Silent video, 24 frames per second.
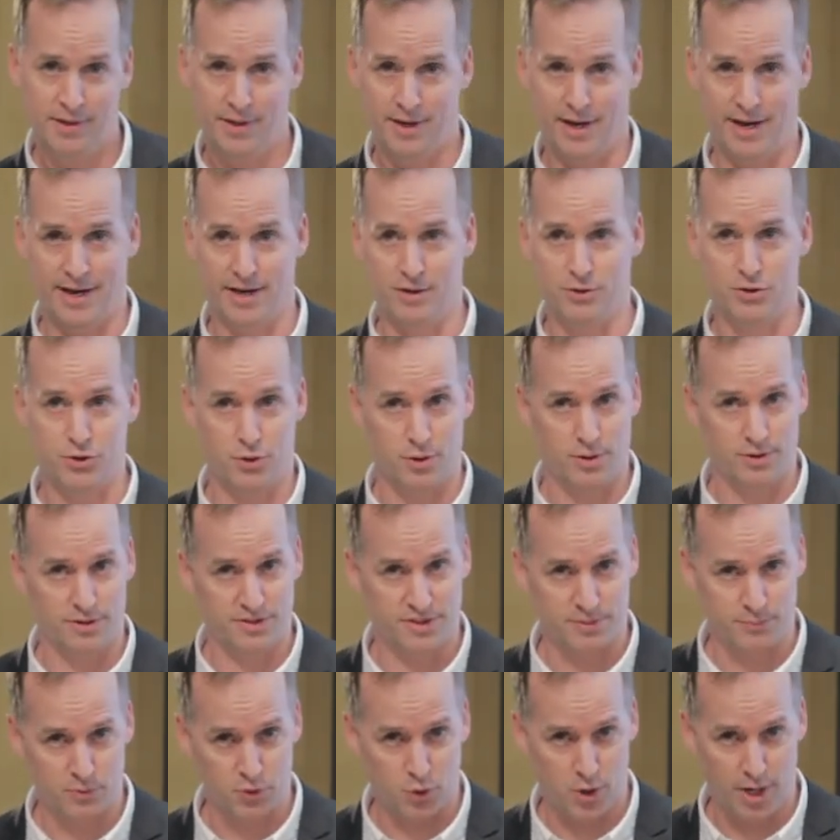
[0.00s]
I had no
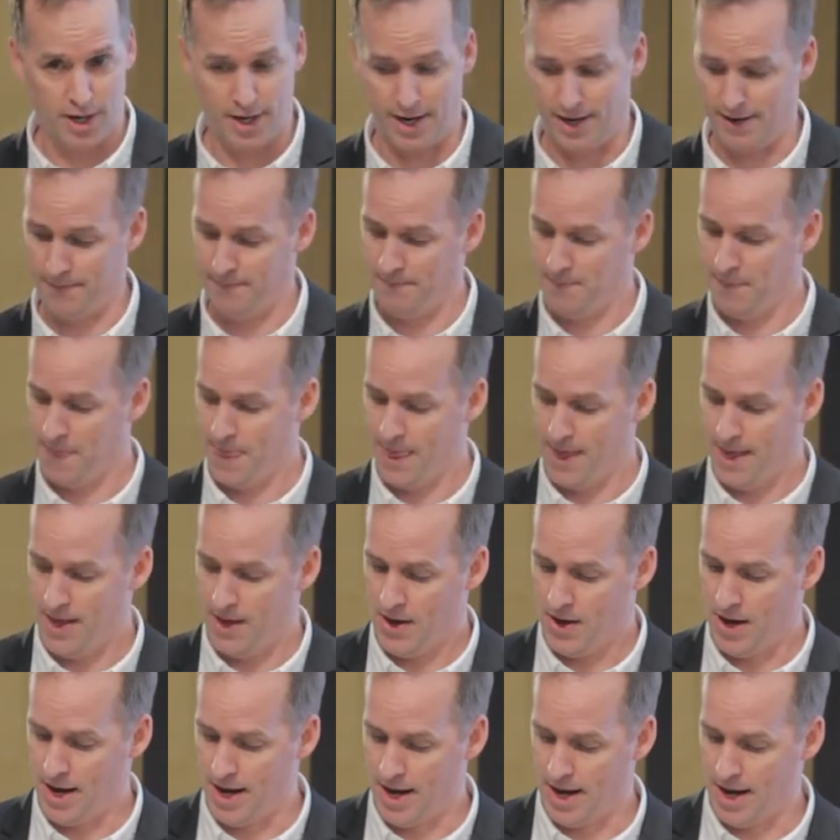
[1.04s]
journalism training.
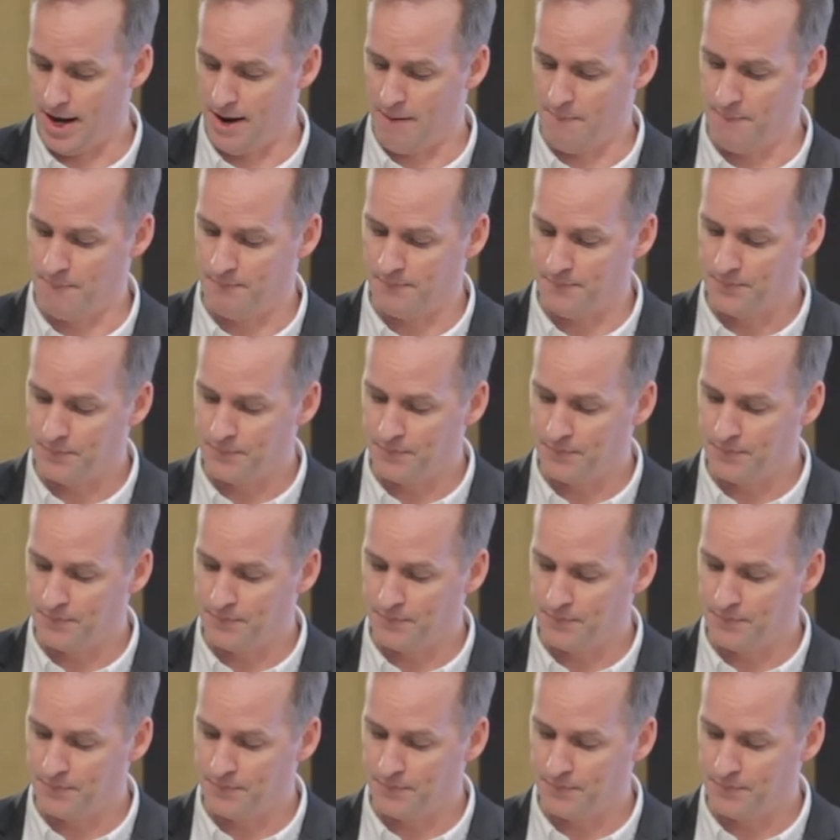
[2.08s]
Um,